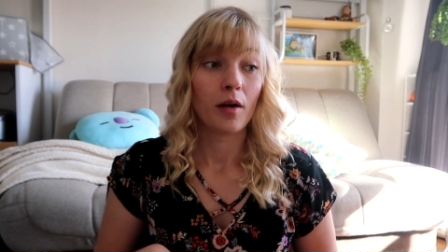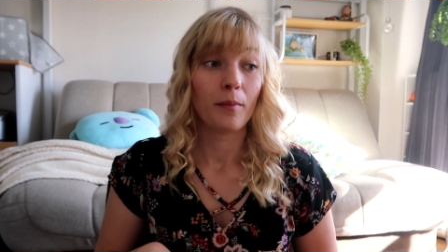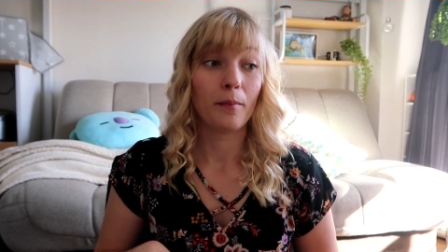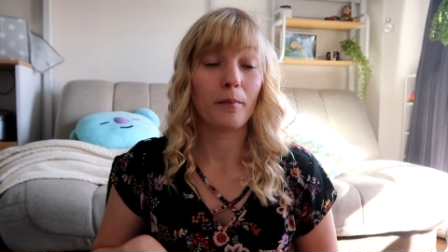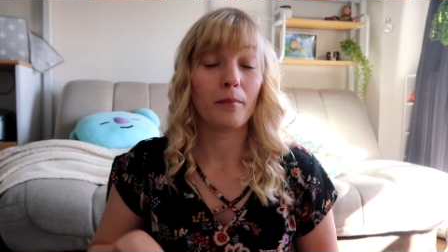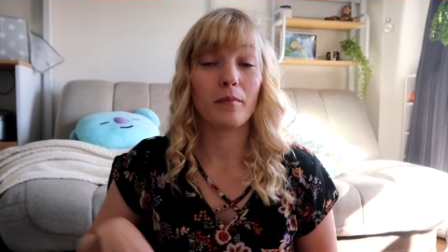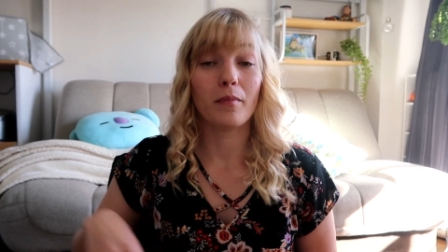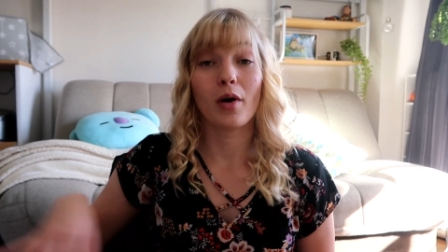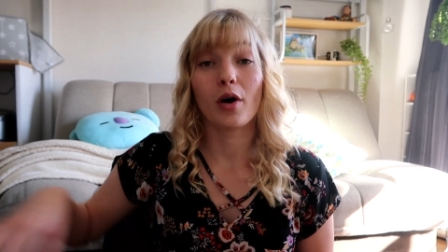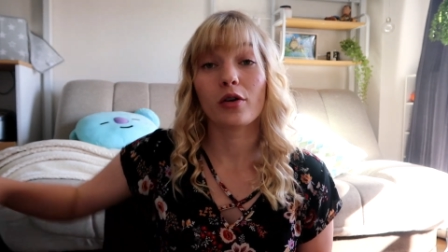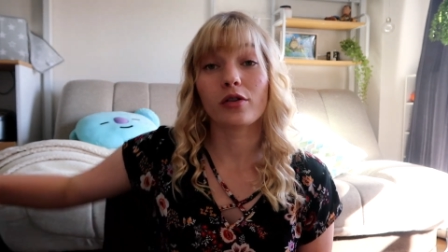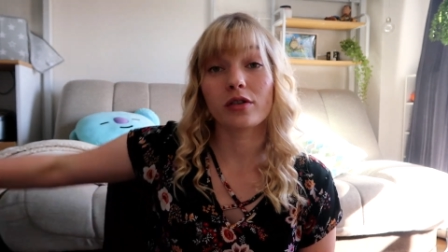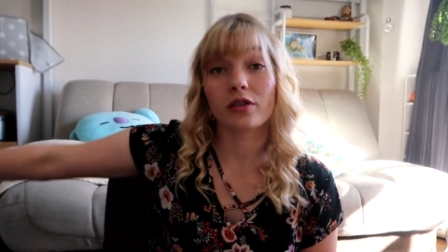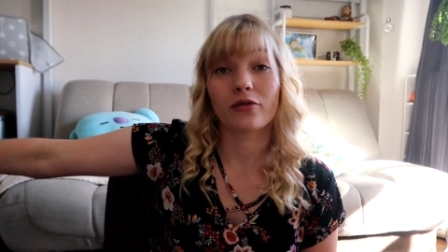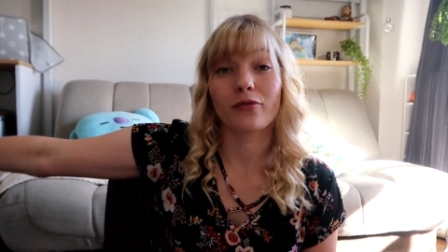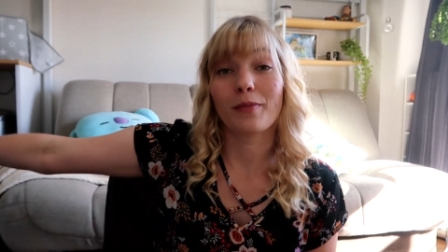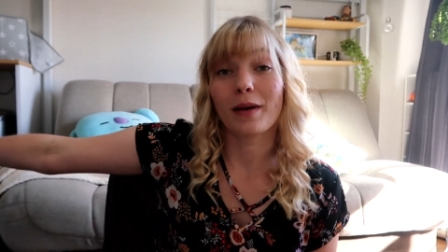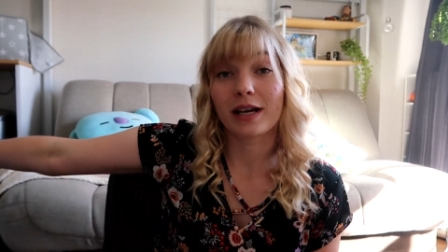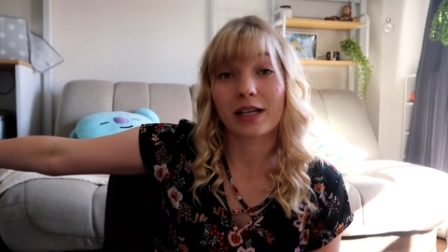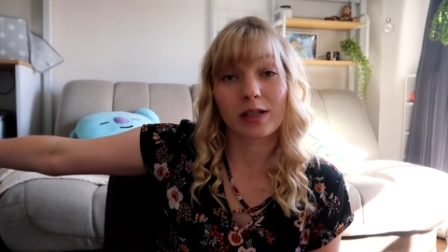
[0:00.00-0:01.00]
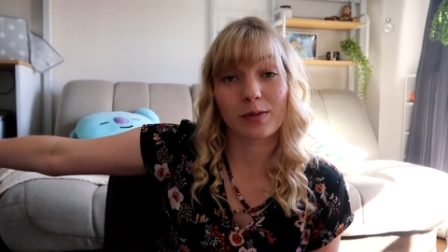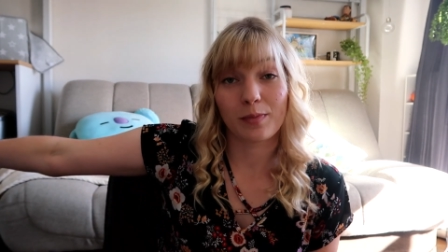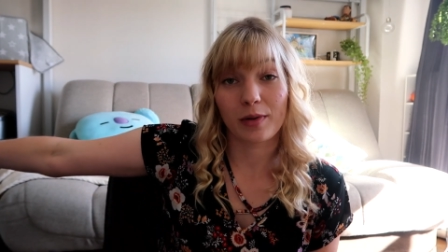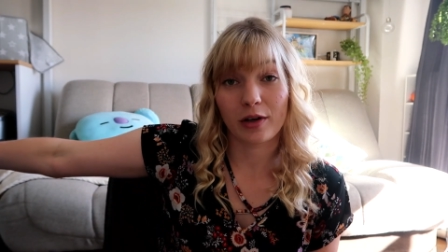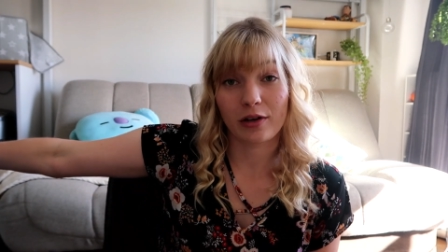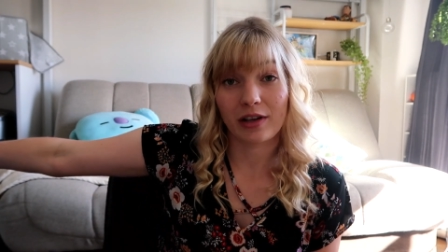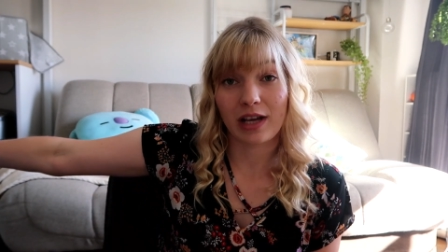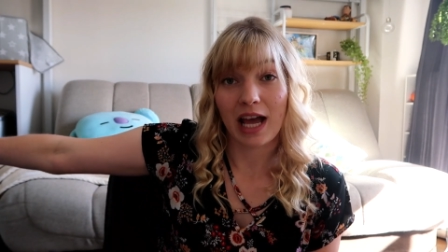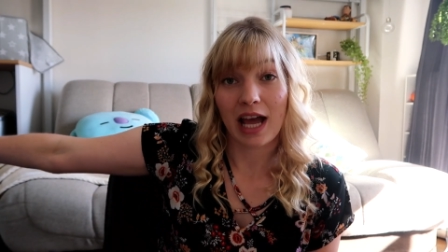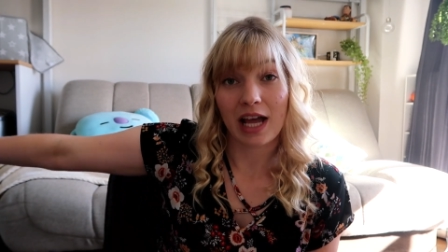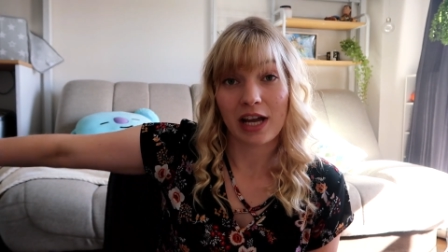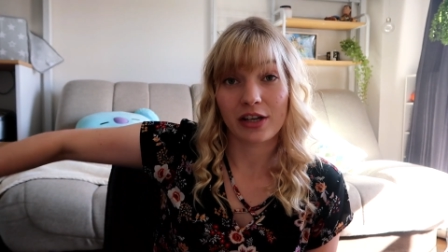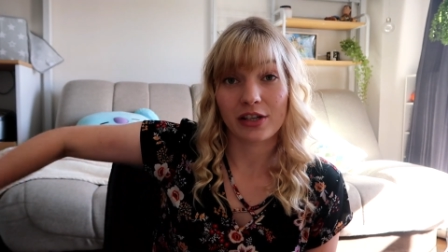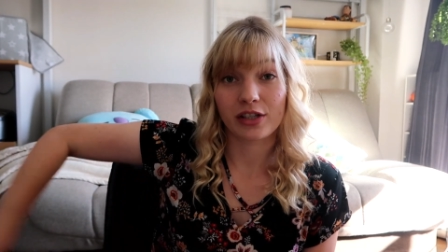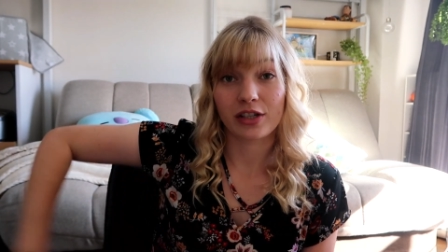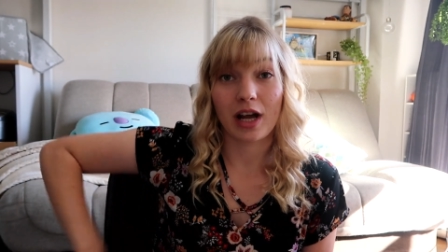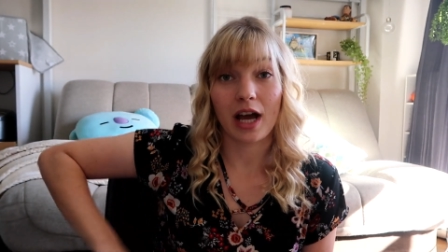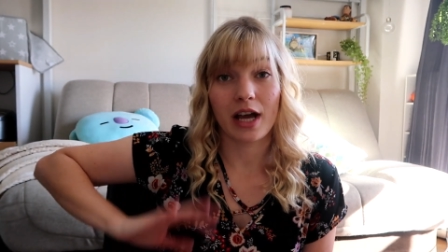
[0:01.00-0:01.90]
Most of my spare cash